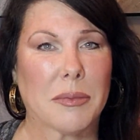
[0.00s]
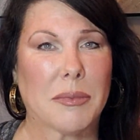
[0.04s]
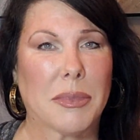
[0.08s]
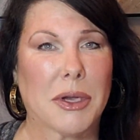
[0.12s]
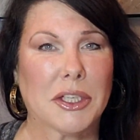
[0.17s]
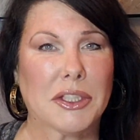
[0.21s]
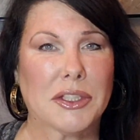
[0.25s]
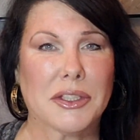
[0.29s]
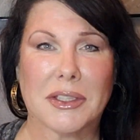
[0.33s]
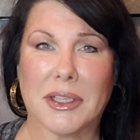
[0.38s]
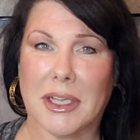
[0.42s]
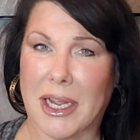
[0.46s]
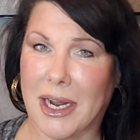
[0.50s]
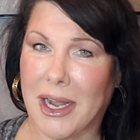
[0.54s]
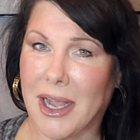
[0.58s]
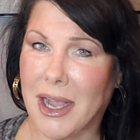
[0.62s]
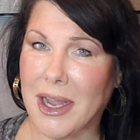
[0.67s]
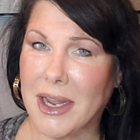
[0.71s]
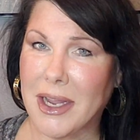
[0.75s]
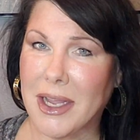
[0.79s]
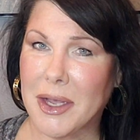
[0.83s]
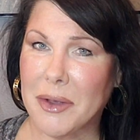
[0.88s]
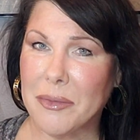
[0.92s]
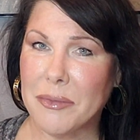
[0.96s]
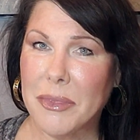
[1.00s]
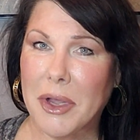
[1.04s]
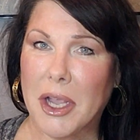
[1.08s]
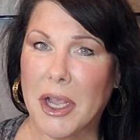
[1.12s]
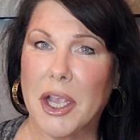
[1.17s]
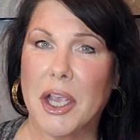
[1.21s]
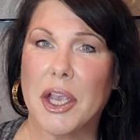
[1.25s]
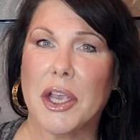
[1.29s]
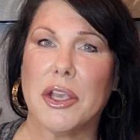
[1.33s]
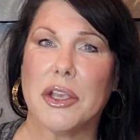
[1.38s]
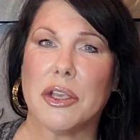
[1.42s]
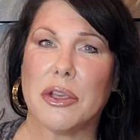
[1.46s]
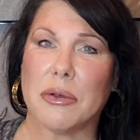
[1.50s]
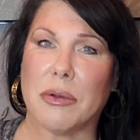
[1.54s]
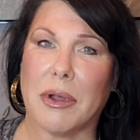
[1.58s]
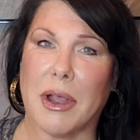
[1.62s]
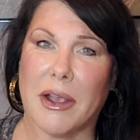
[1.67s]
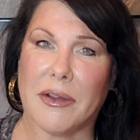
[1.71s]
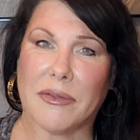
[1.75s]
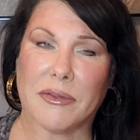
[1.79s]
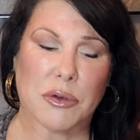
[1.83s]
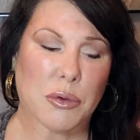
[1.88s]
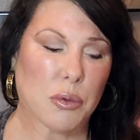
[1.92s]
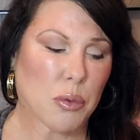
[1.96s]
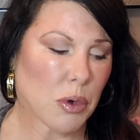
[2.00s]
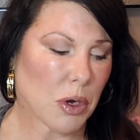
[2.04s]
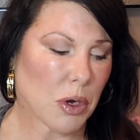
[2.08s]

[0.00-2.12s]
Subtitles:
budget like I am, you have to